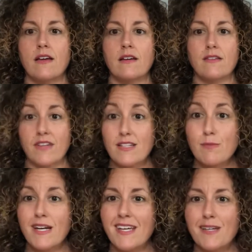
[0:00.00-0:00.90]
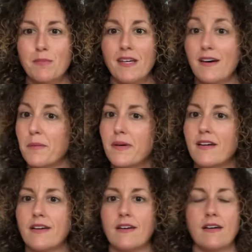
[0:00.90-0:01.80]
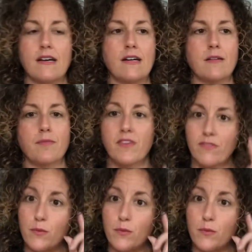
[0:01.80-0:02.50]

If that's muddy, hit me up. The